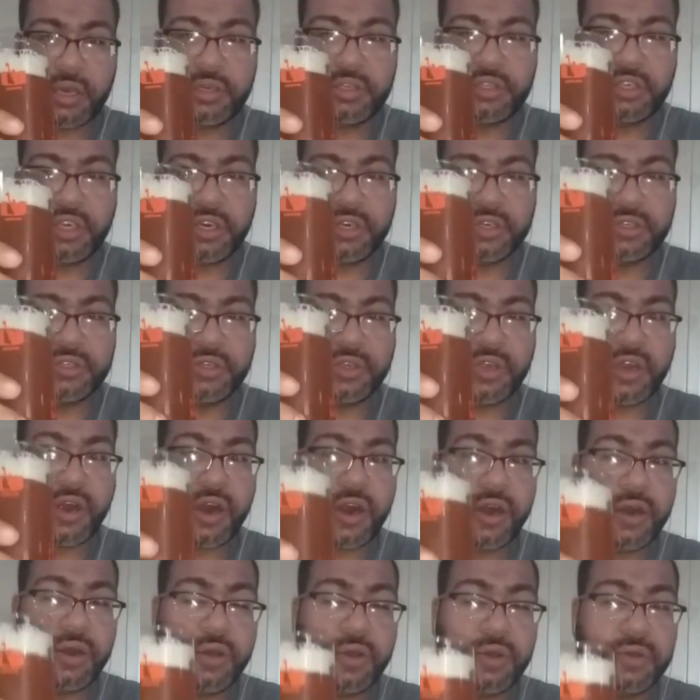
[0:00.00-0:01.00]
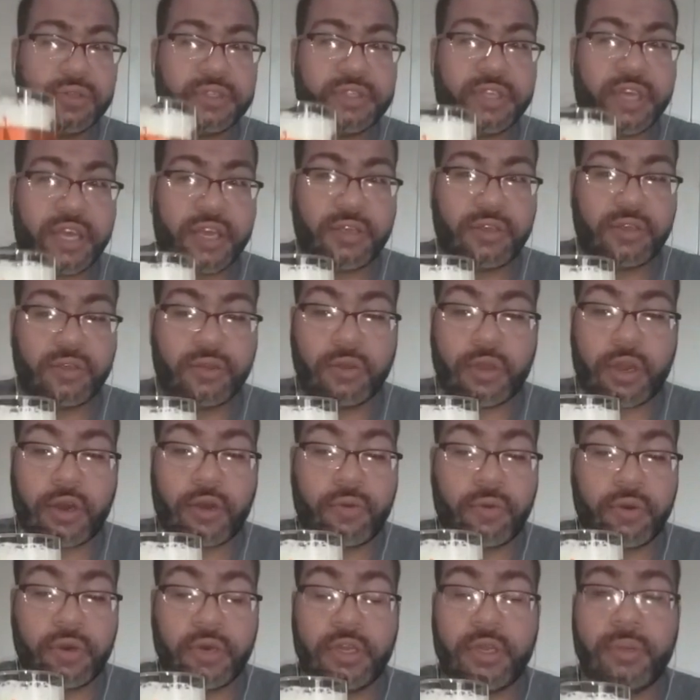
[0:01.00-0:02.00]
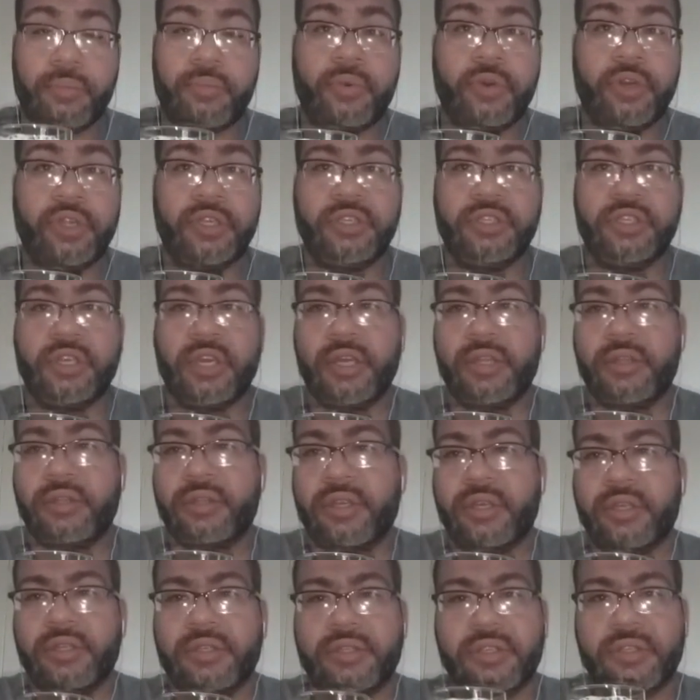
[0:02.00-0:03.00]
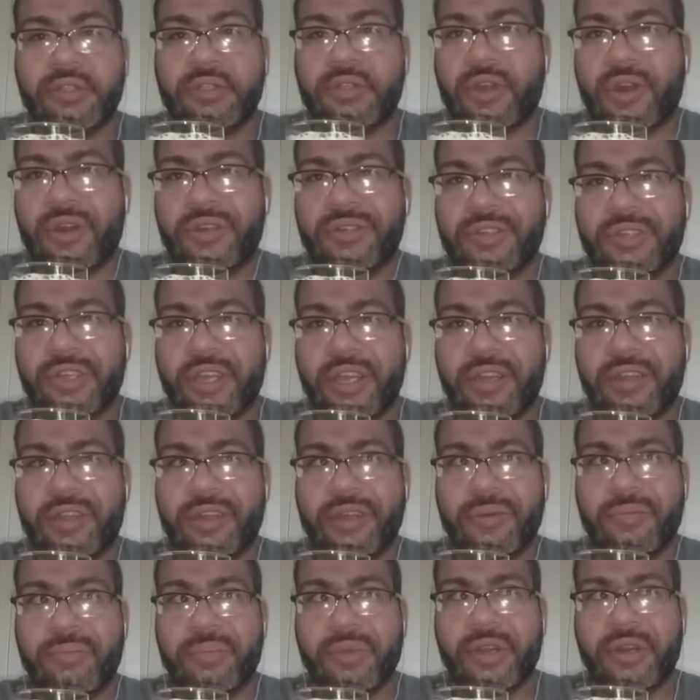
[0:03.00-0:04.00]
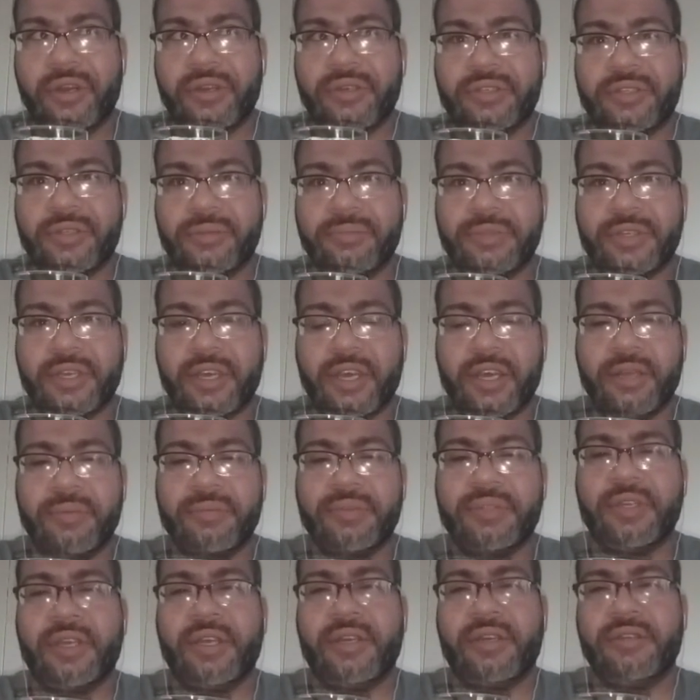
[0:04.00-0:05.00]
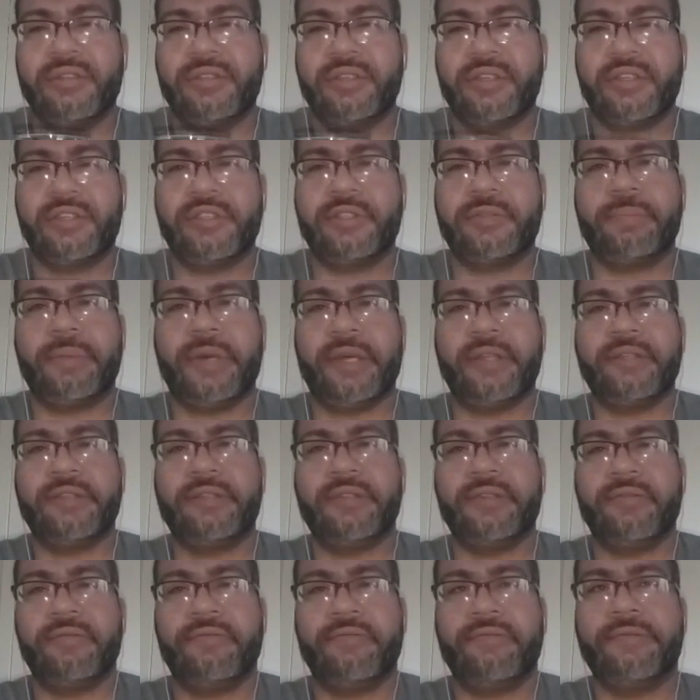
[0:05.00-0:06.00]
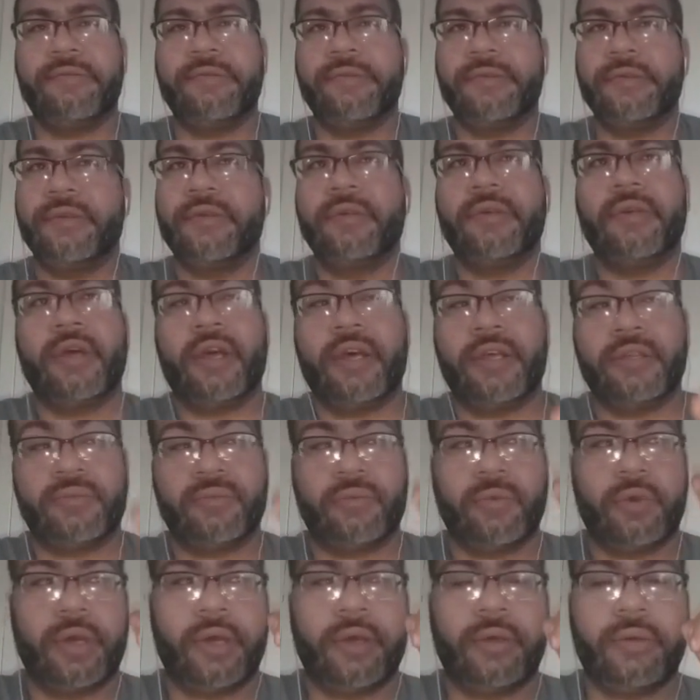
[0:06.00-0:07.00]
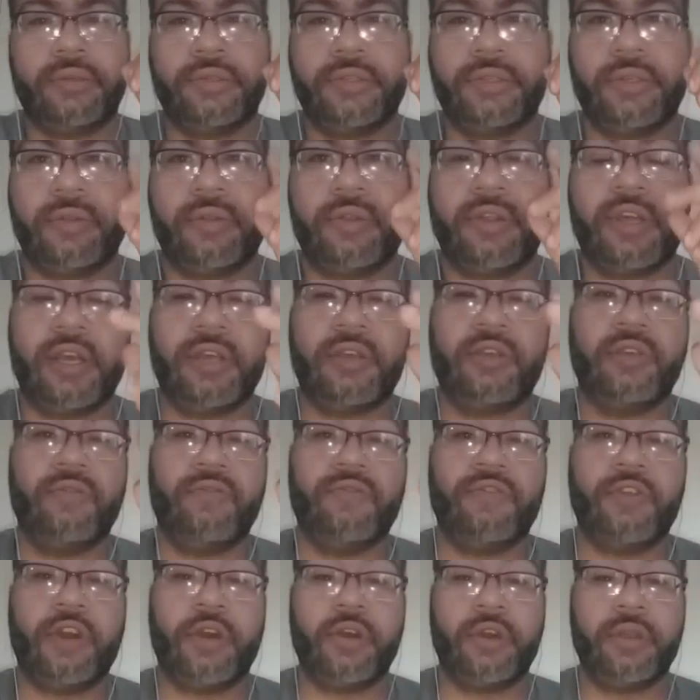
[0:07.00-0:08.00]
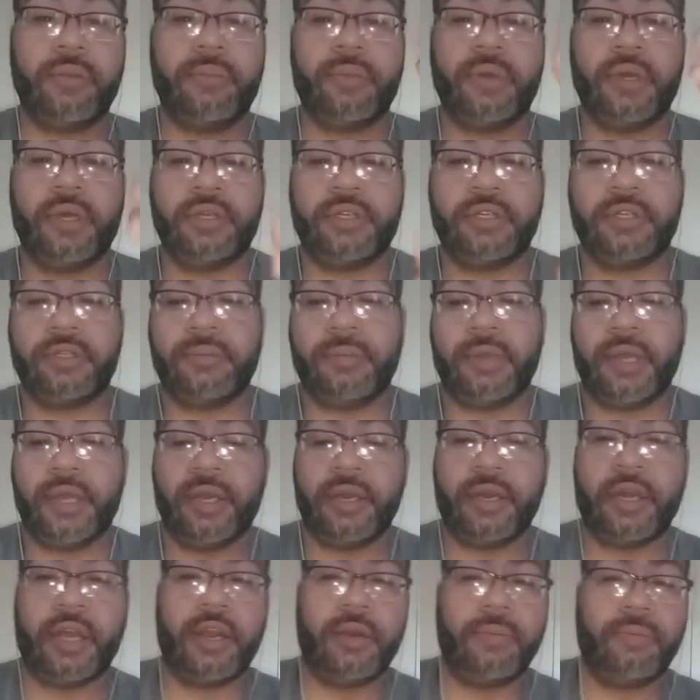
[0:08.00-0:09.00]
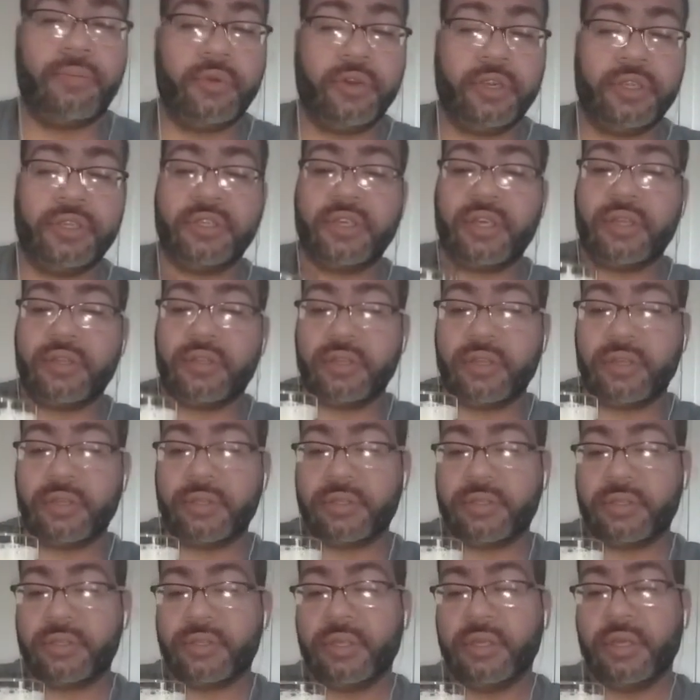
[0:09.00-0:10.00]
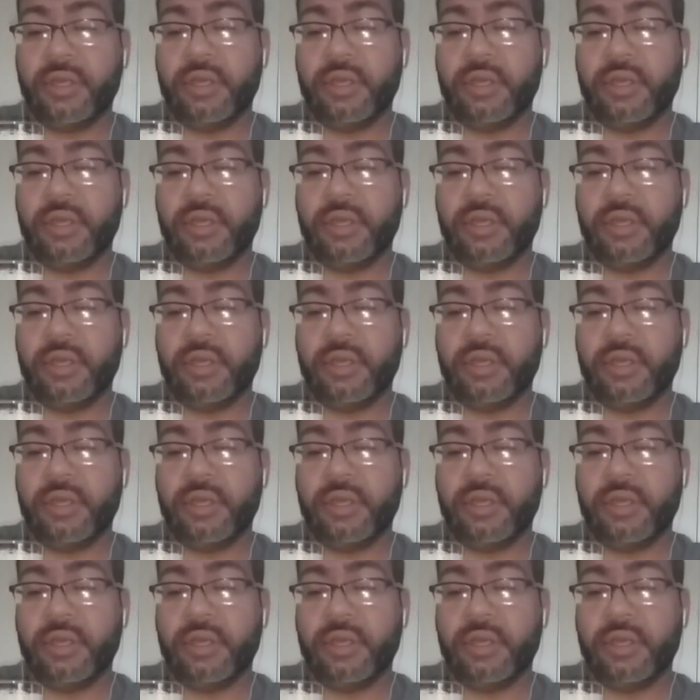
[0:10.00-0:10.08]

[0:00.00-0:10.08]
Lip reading: Cheers to Carlos. Thank you. I really appreciate this. It's hard to get good beers sometimes, and it's expensive as well. So thank you very much, man. I appreciate this.